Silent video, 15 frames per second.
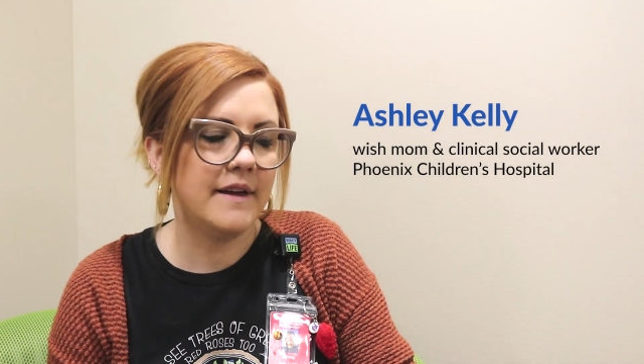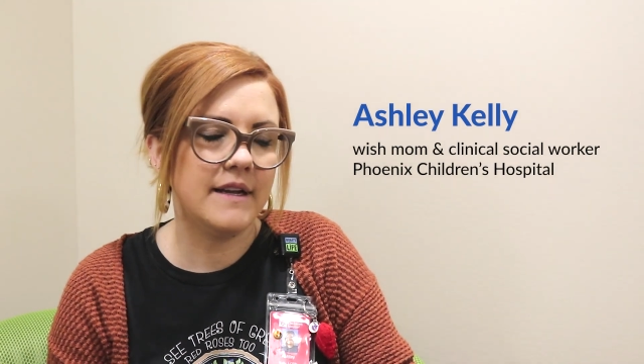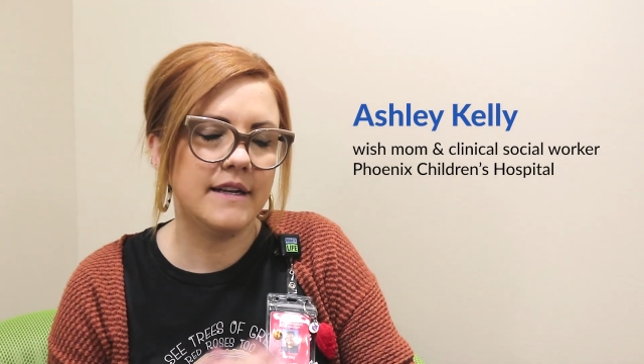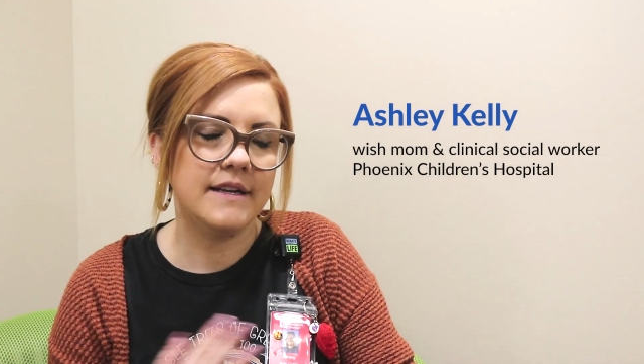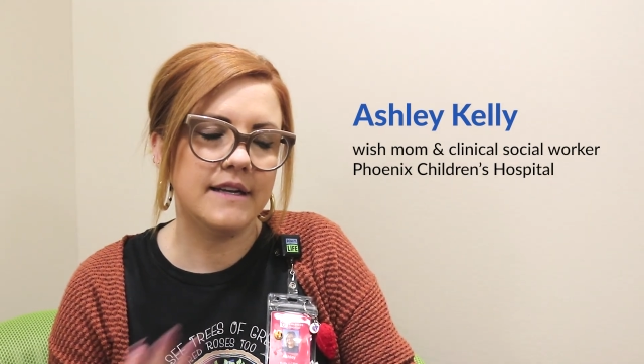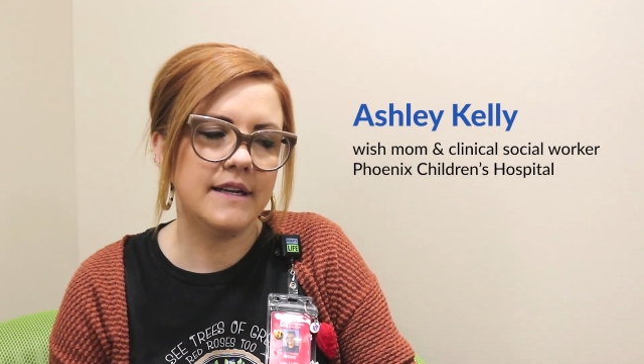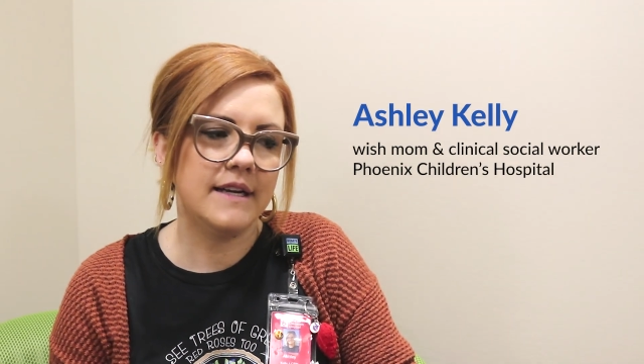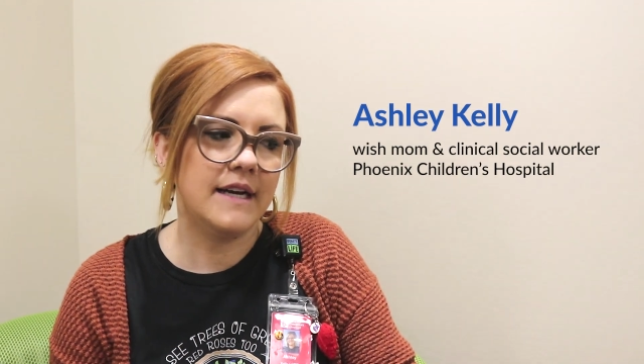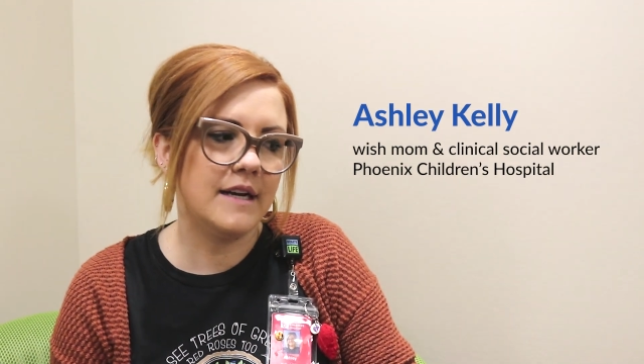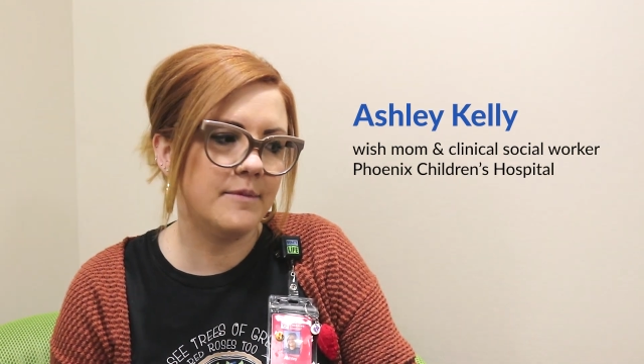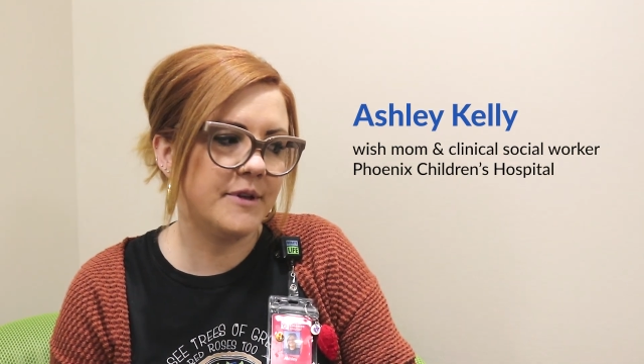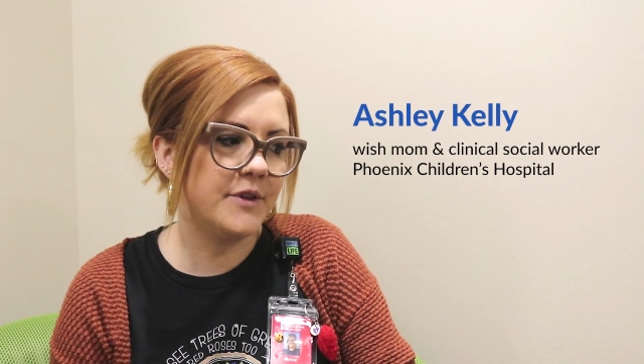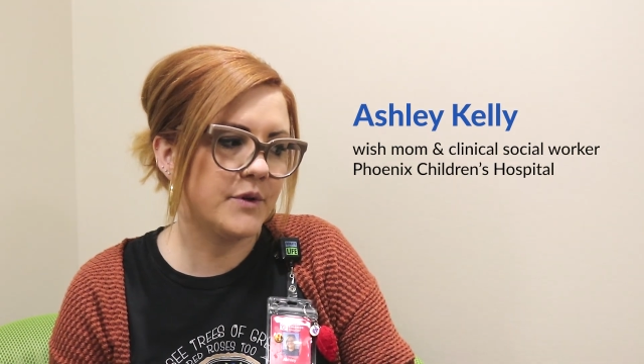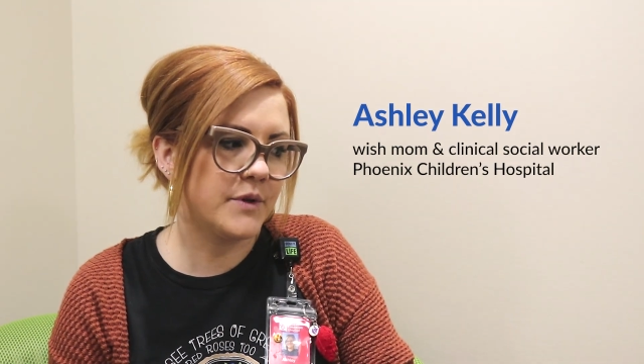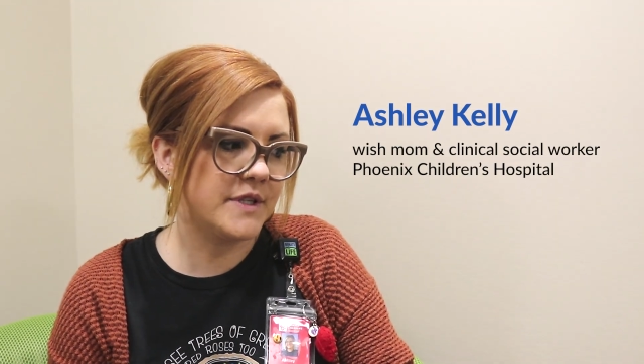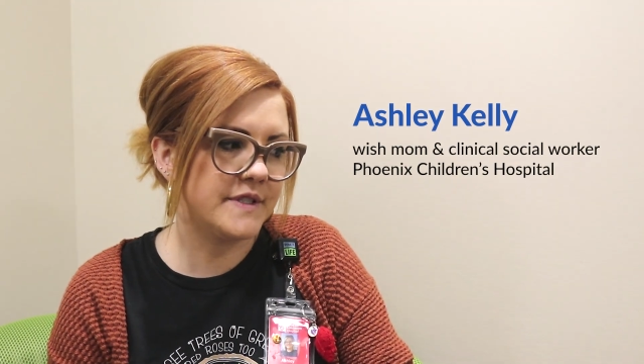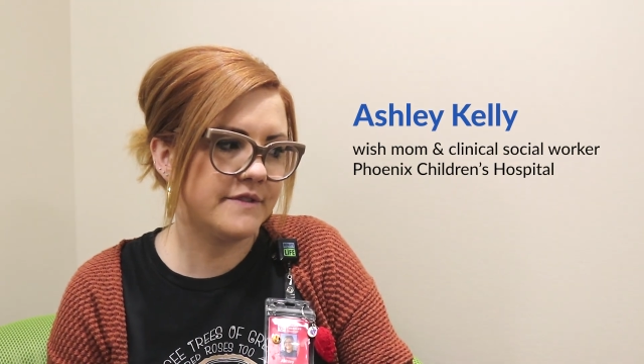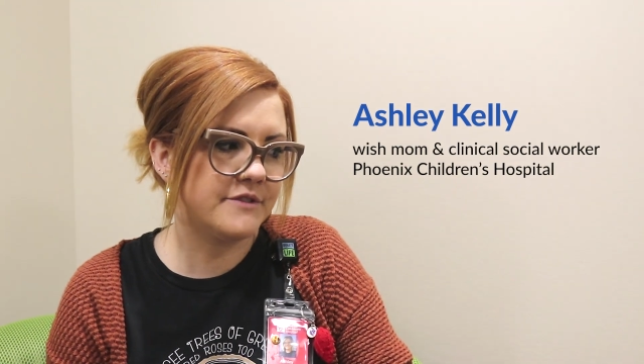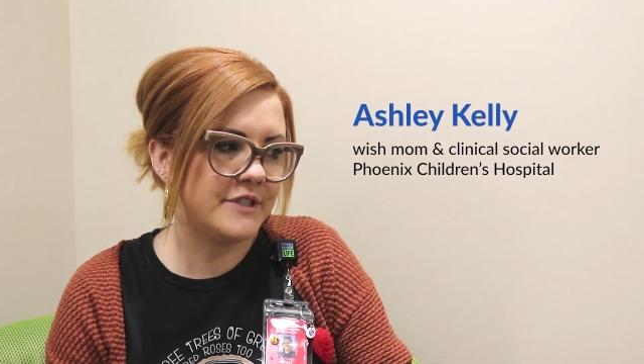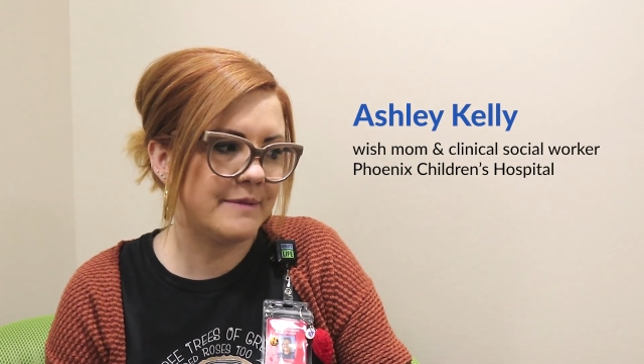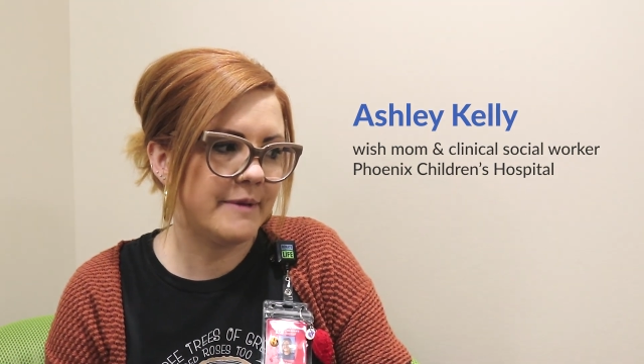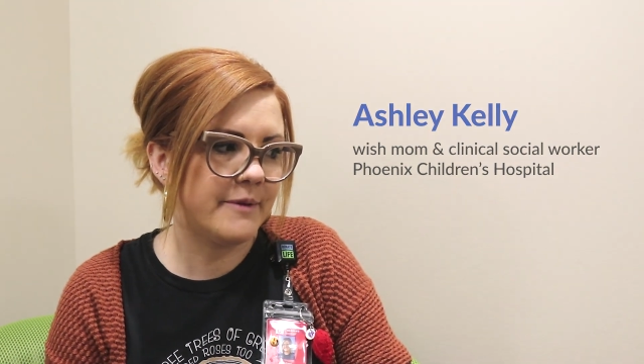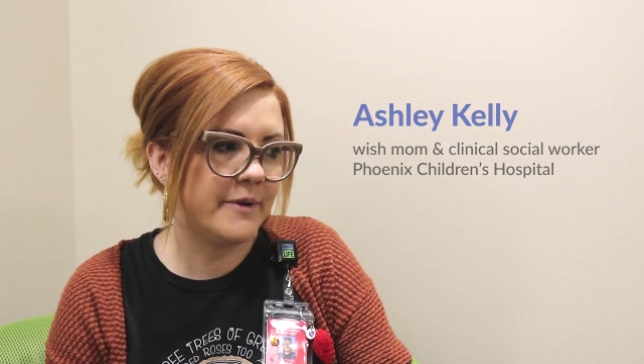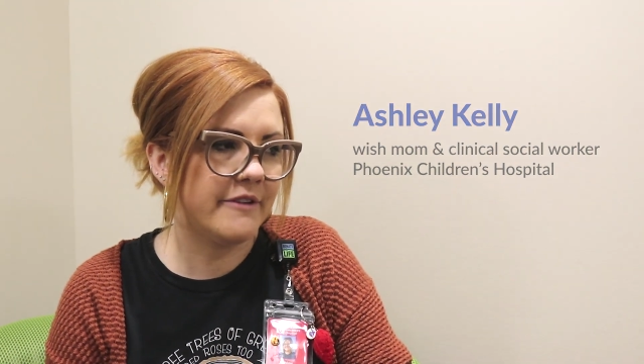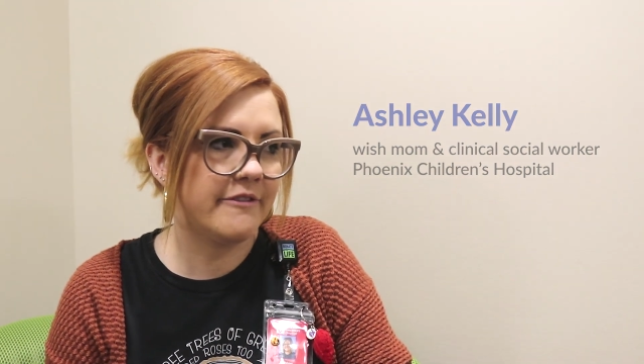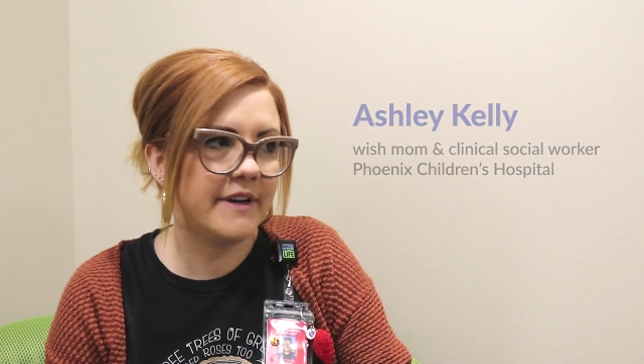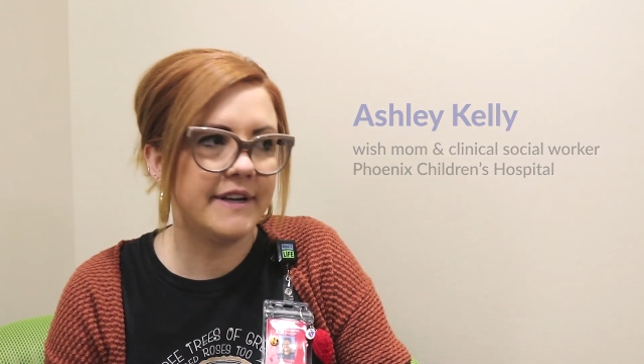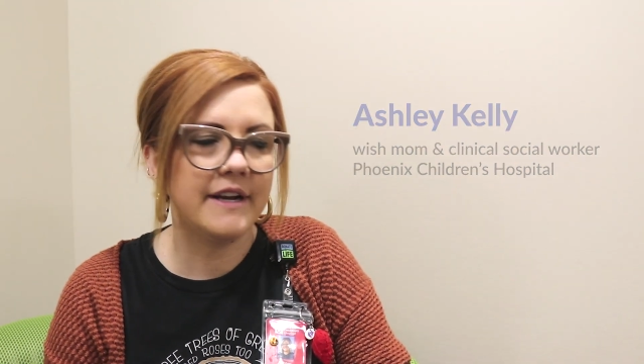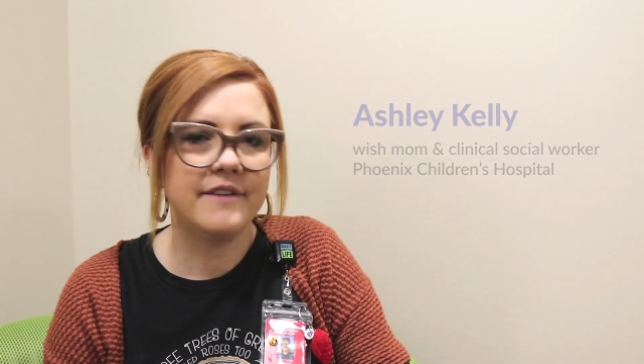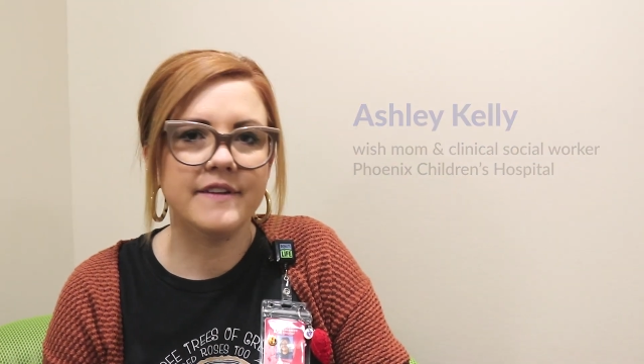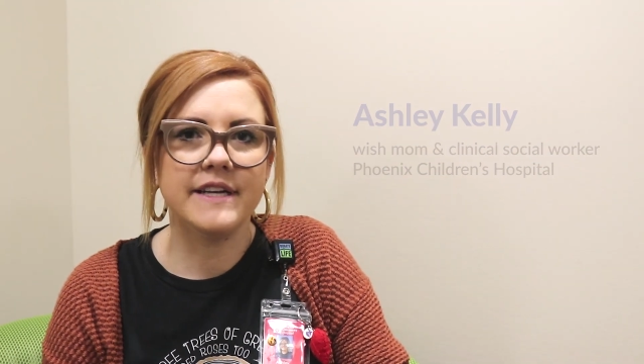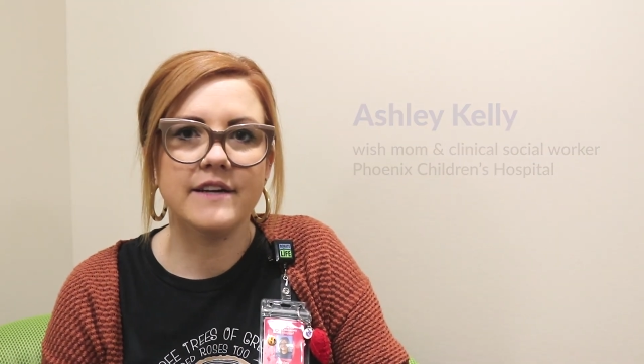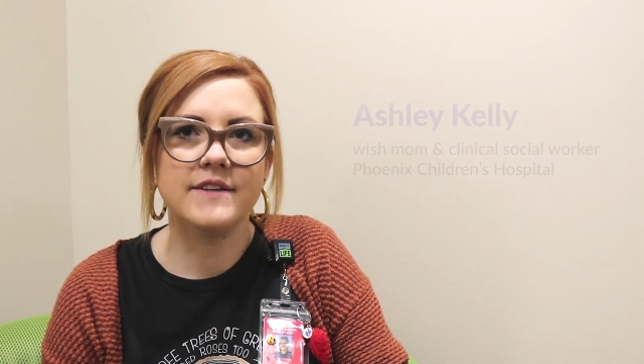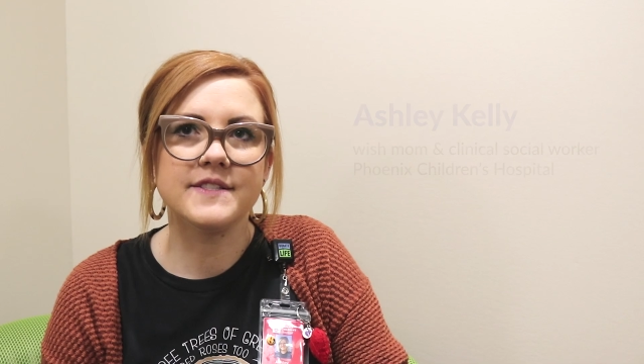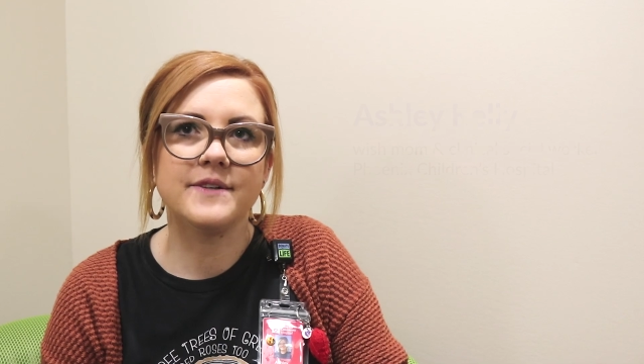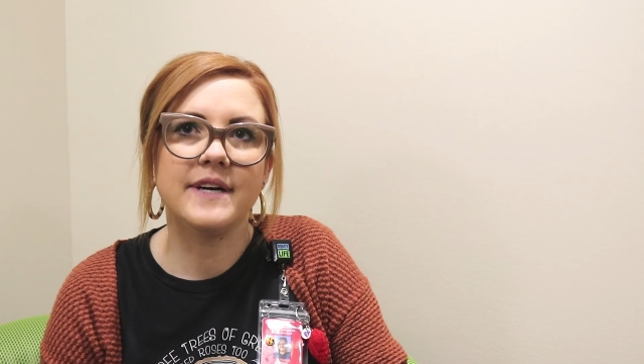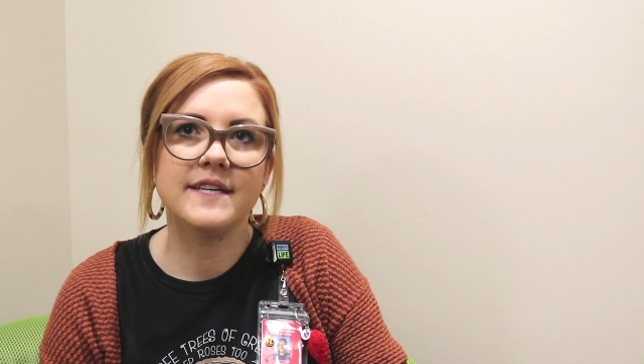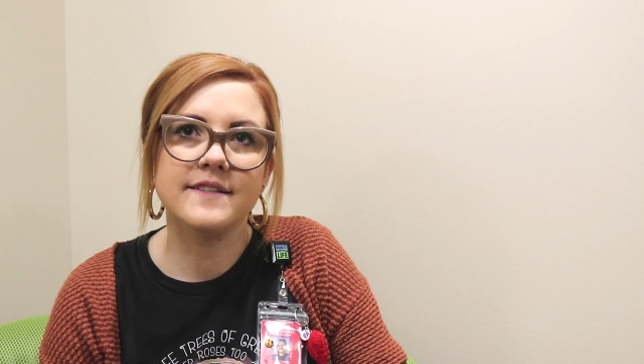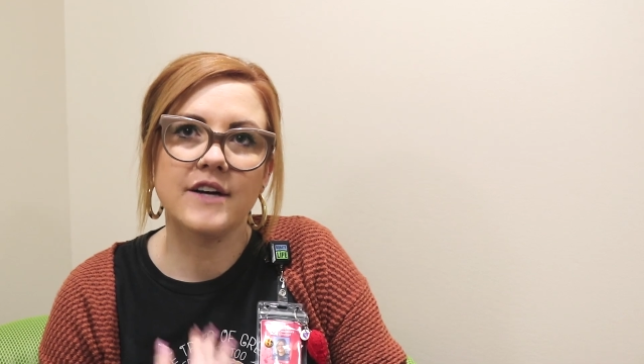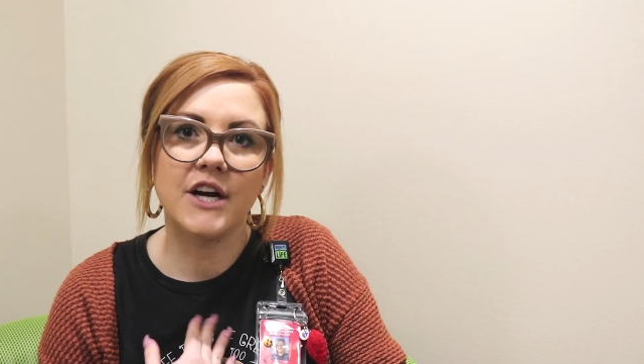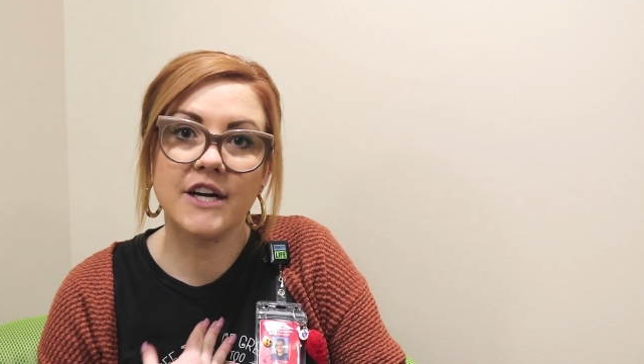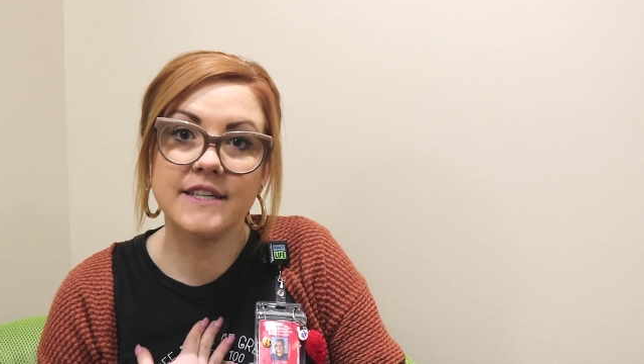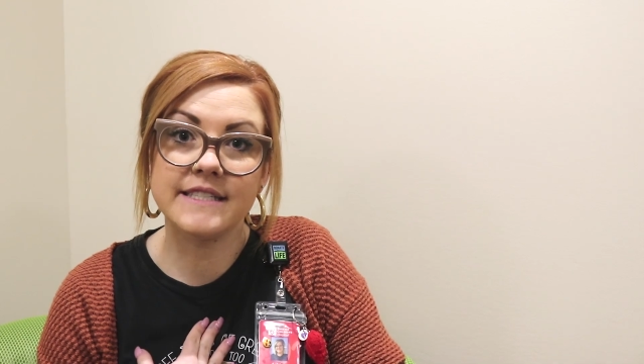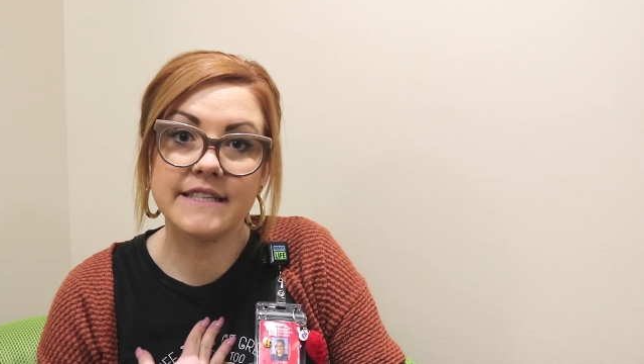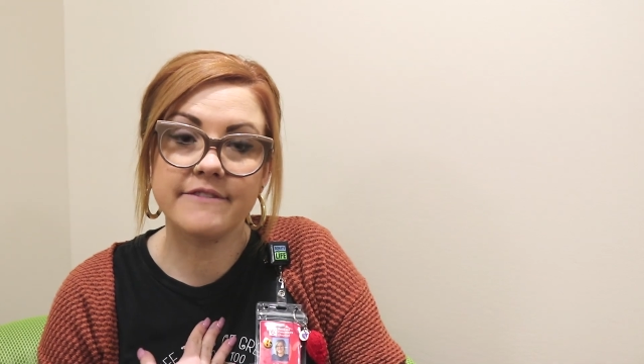then um, in the course of treatment, we found out that he also has a heart